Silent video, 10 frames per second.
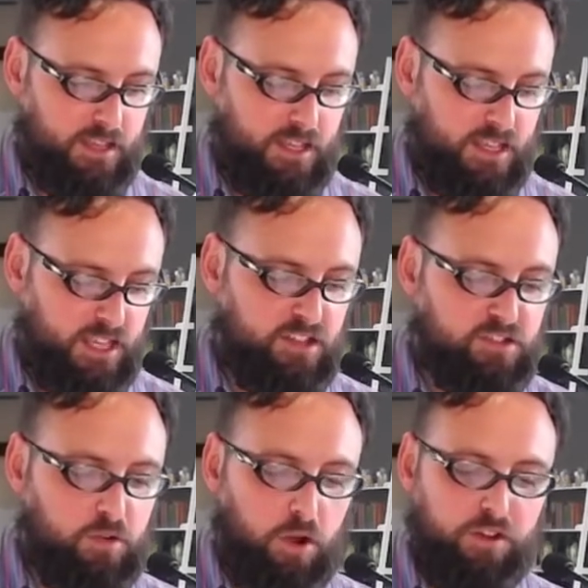He's
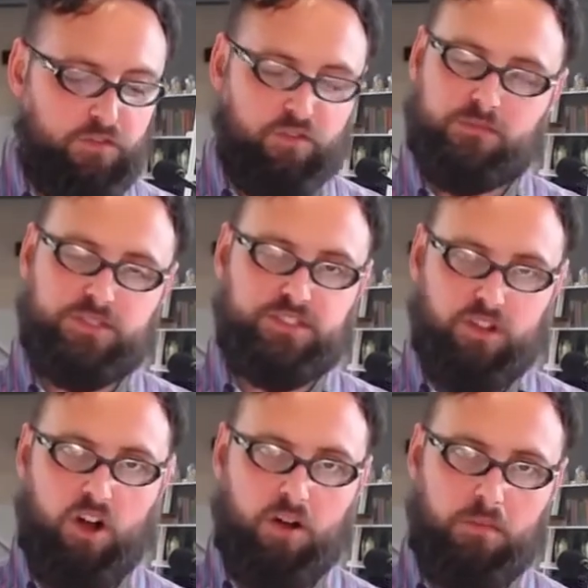quoting from
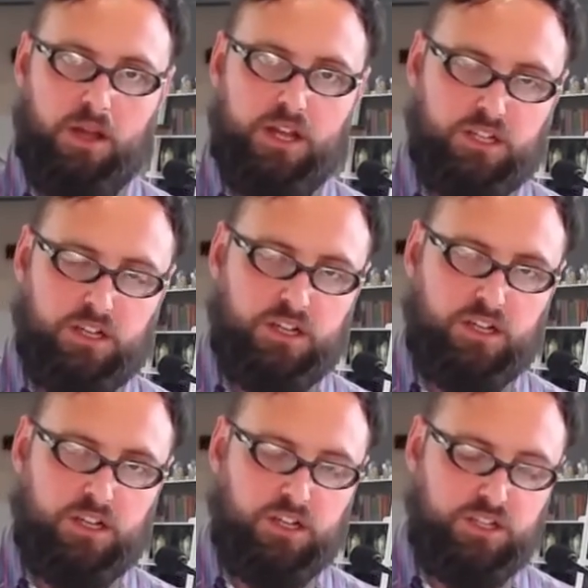Psalm
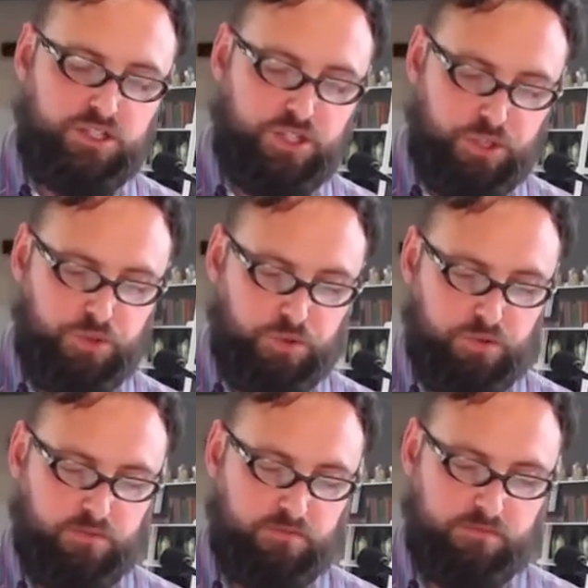
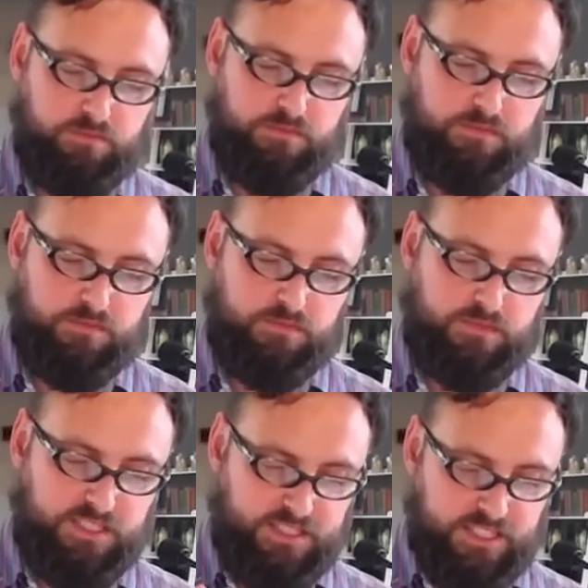2,
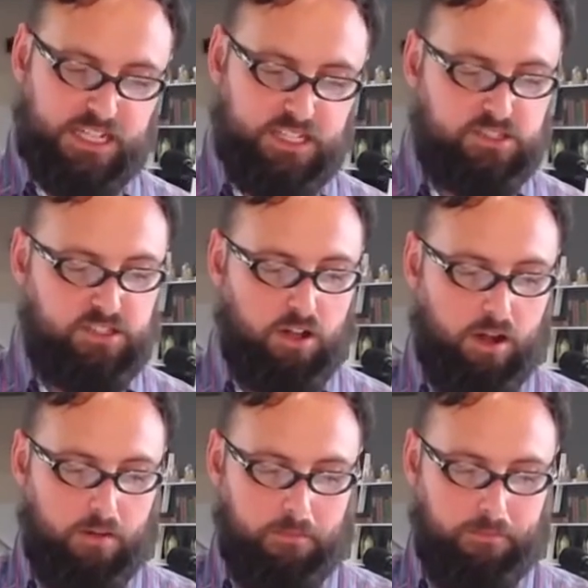the second
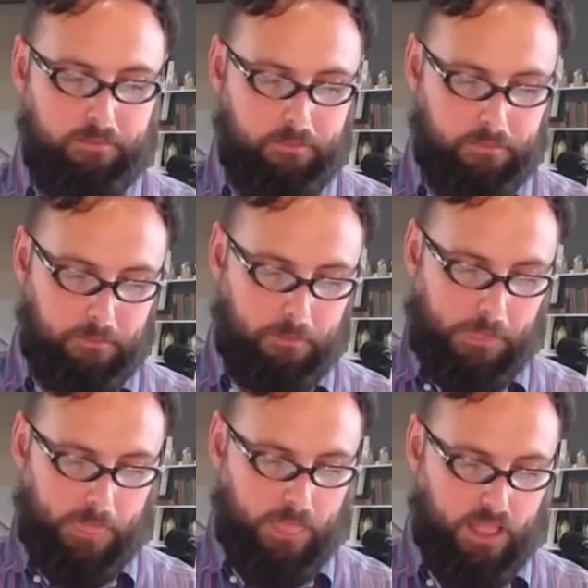psalm,
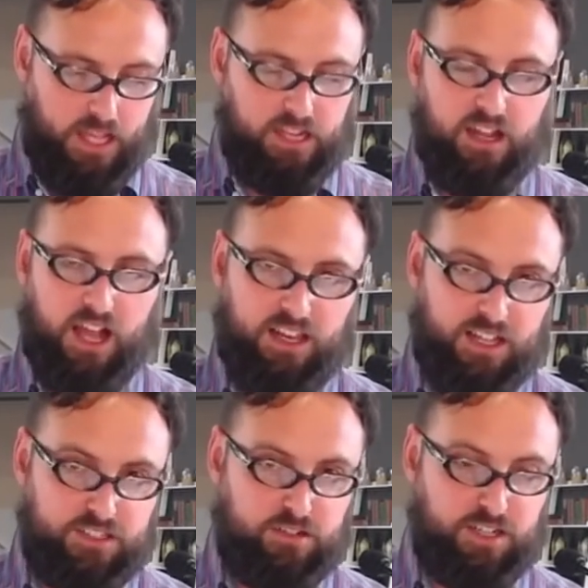and it
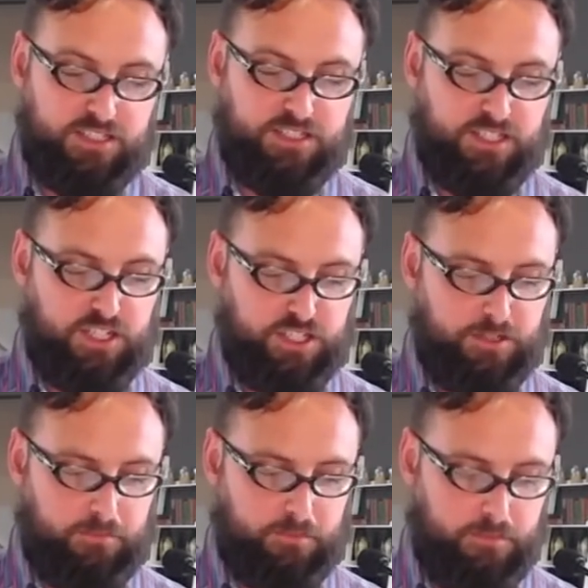highlights Christ's sonship.